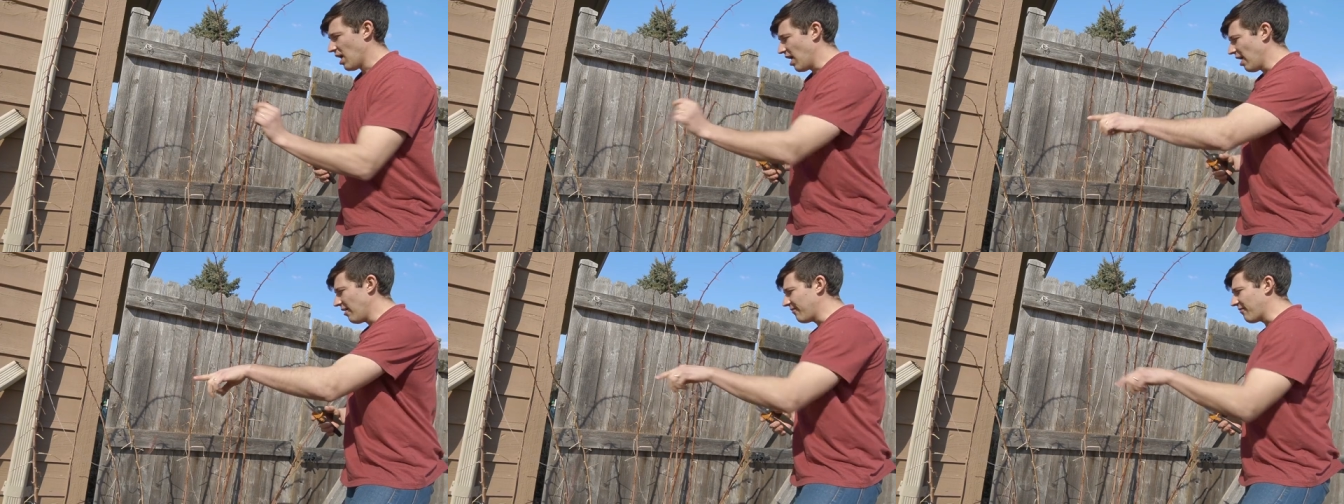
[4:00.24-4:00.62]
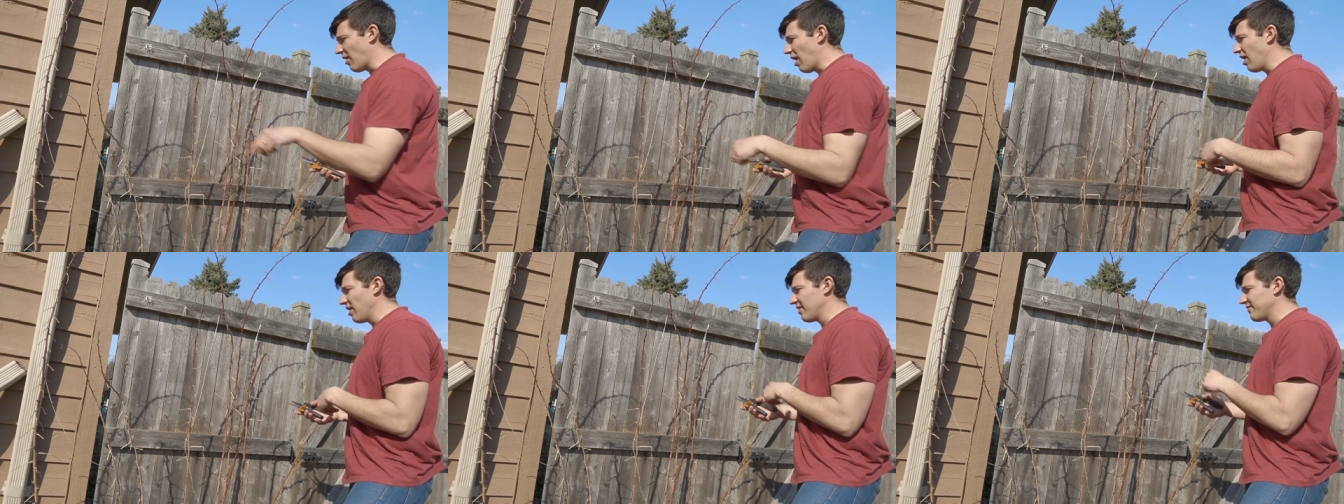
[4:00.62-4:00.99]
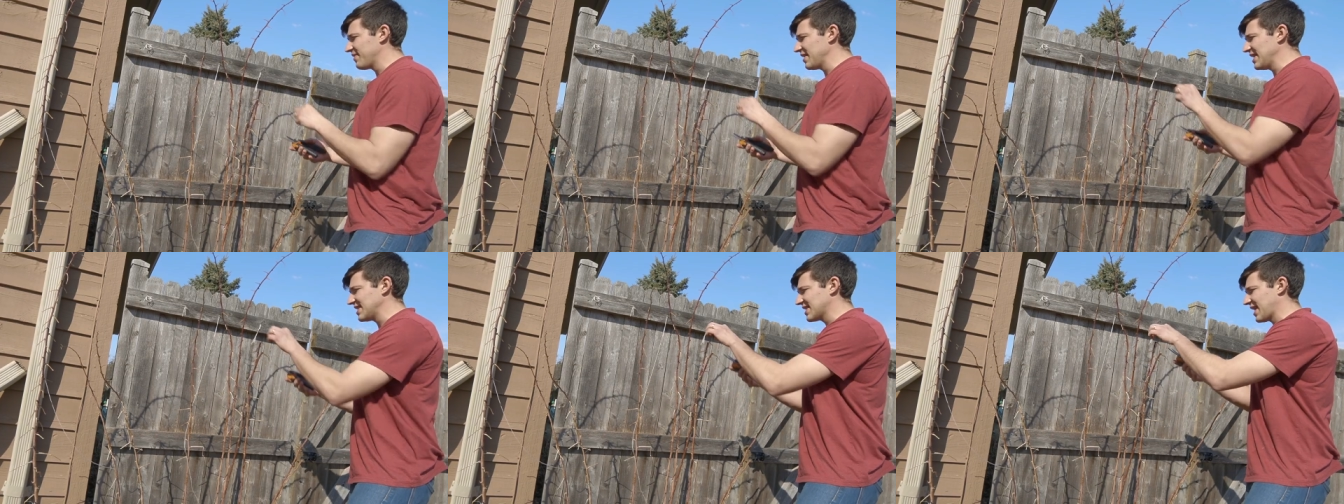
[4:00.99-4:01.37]
of all of
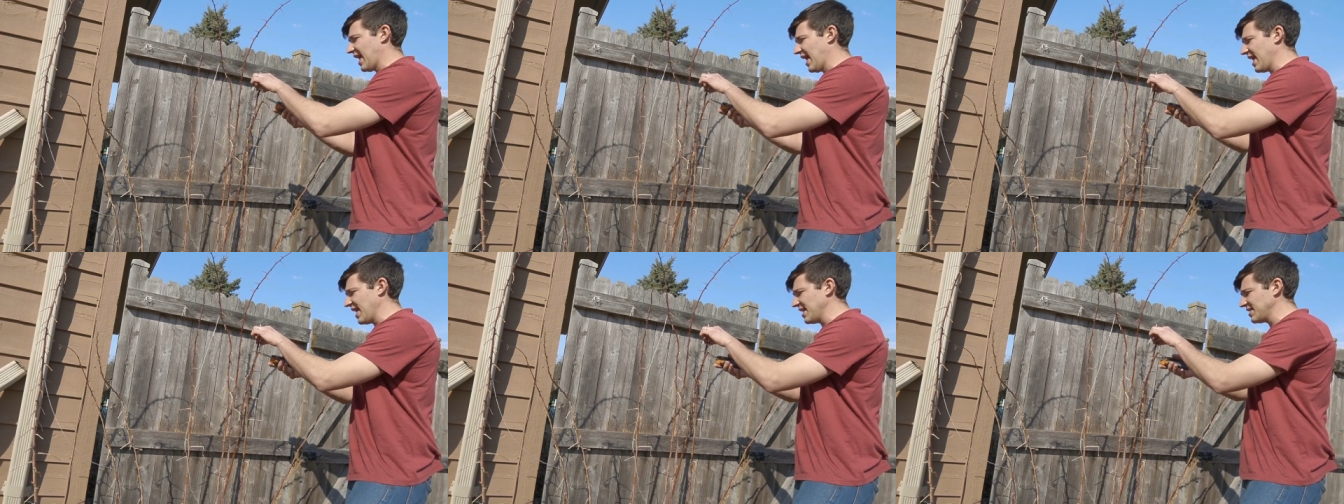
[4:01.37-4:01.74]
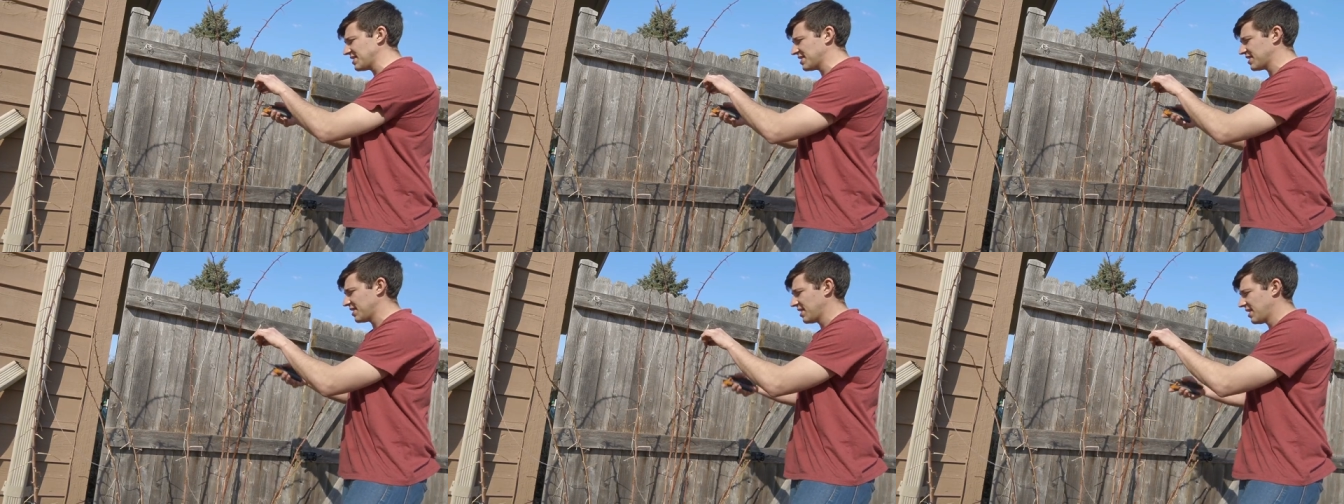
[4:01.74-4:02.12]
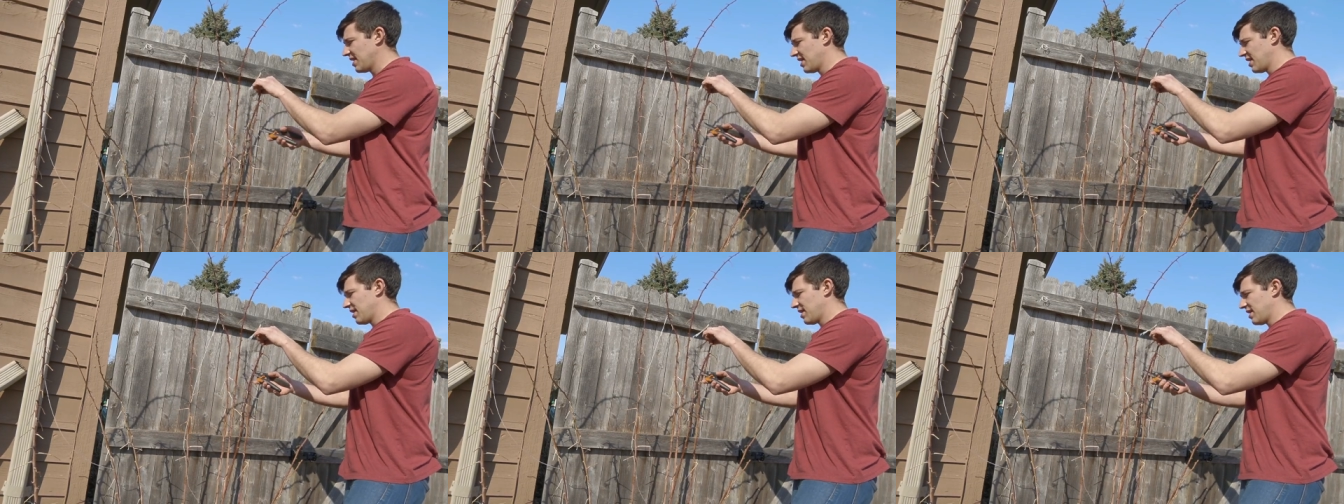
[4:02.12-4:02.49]
these canes
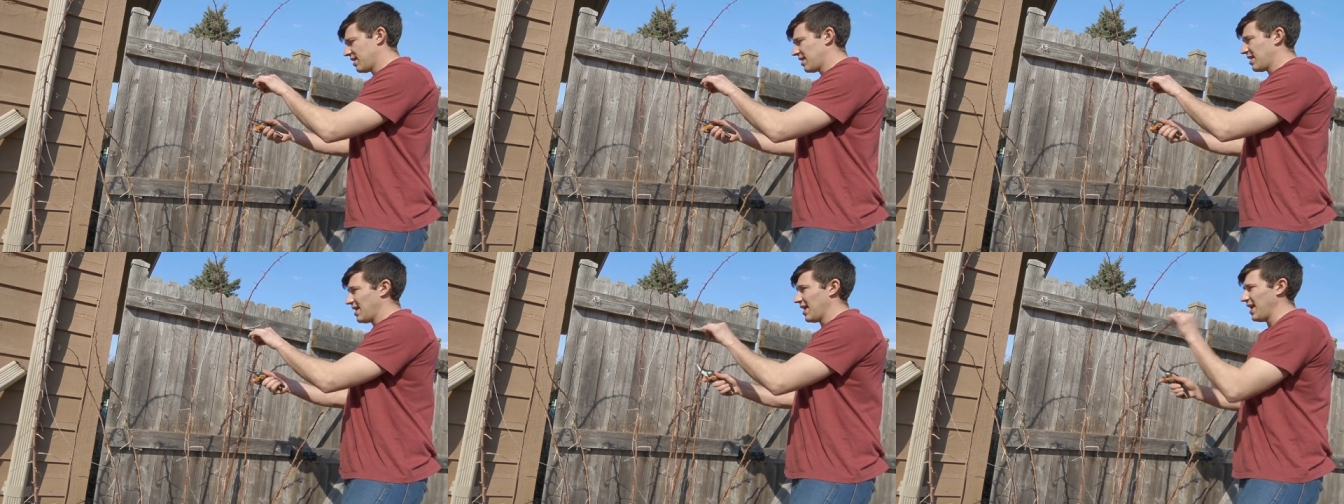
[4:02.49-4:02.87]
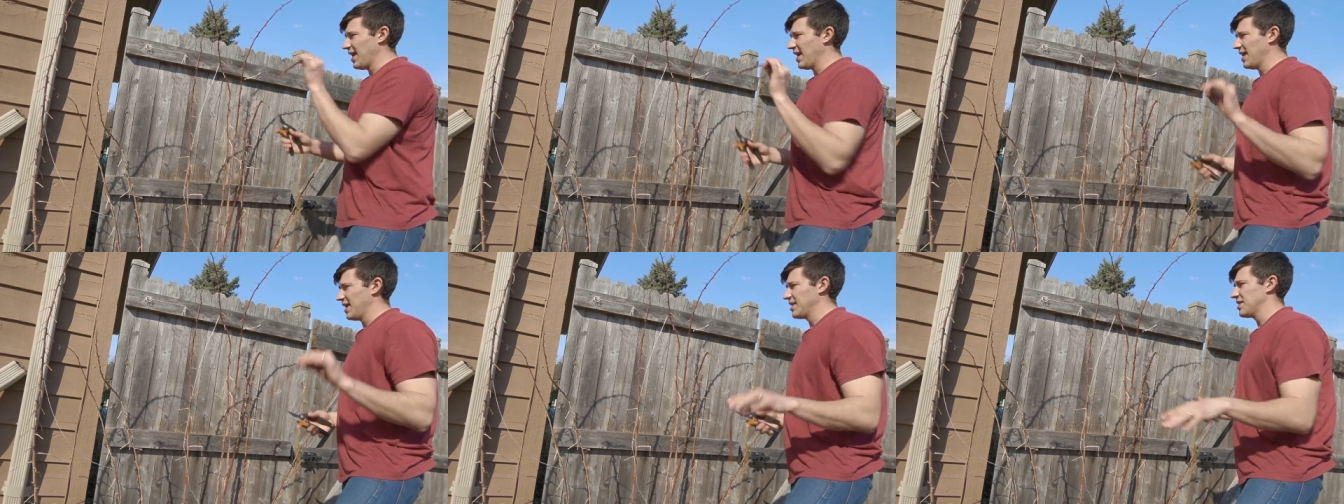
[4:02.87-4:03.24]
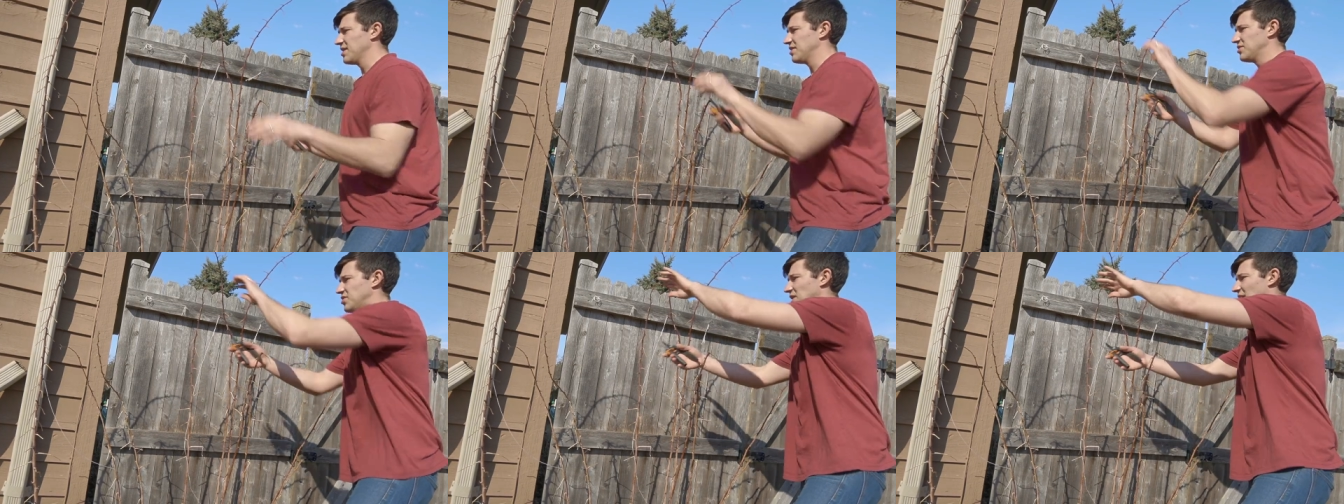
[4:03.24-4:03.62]

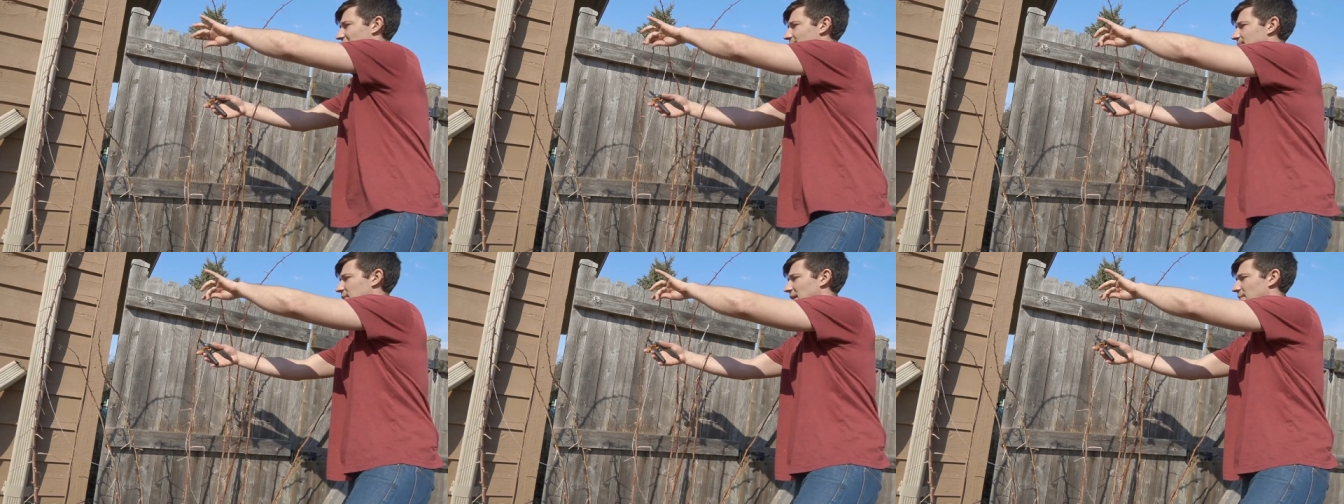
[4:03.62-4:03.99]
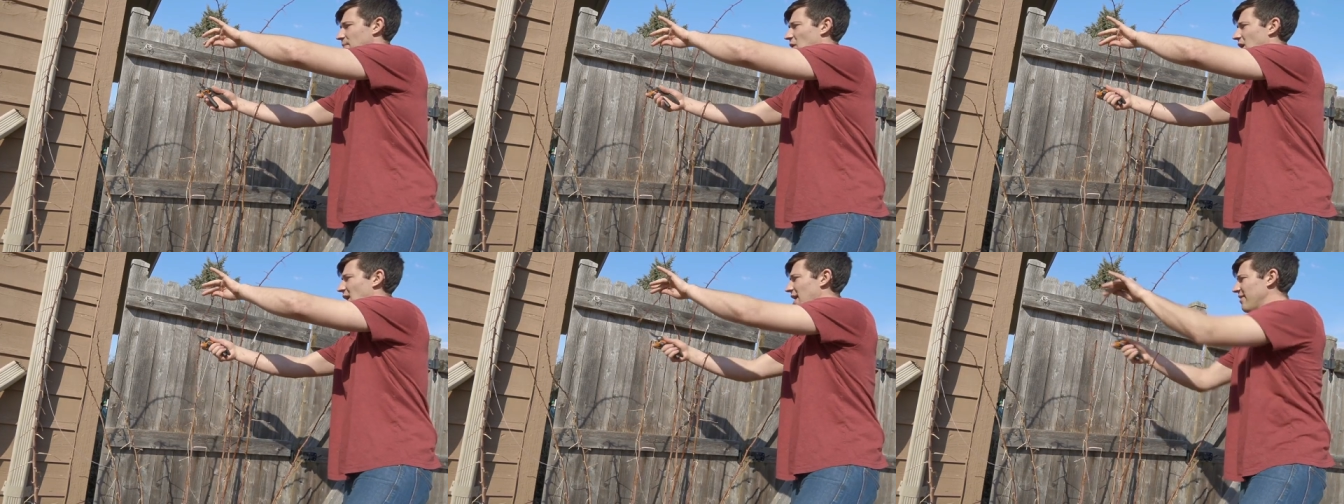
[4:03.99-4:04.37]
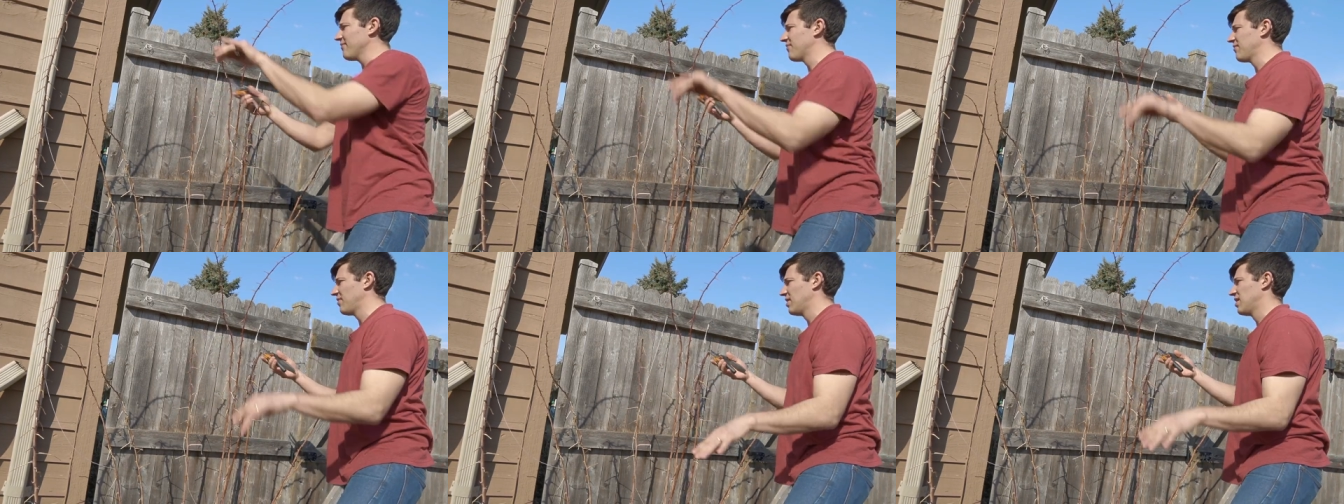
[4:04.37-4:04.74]
and chop them
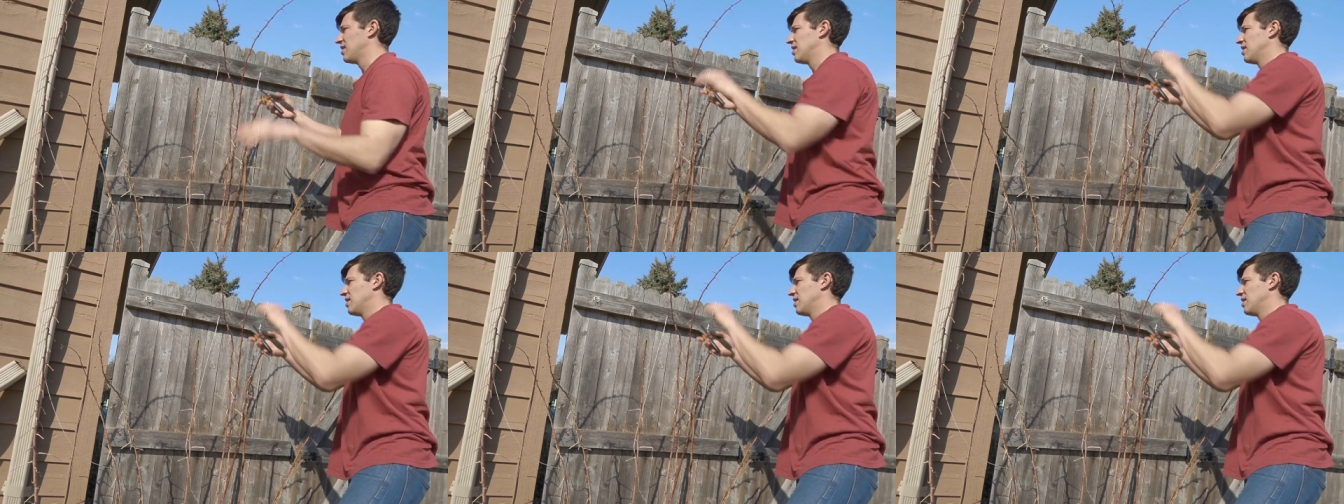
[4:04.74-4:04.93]
off.